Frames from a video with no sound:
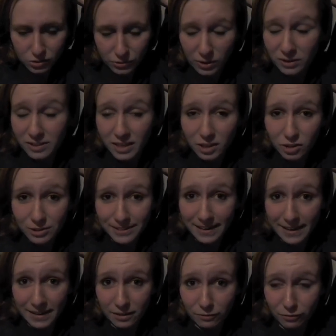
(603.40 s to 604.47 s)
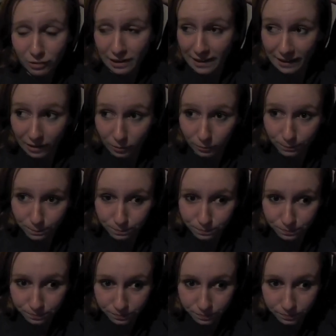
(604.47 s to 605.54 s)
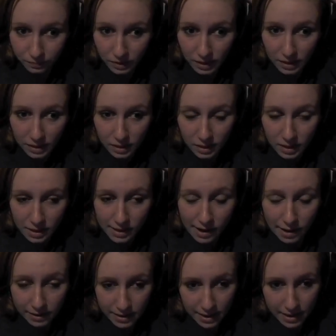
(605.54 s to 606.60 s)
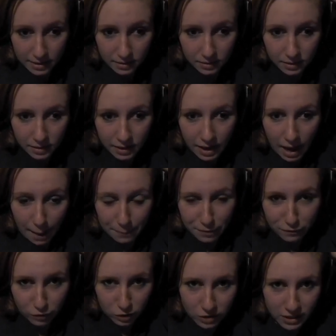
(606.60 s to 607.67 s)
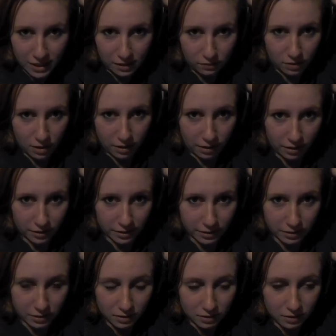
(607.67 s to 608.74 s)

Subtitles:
So I'll say goodnight for now. And again, happy first day of Hanukkah.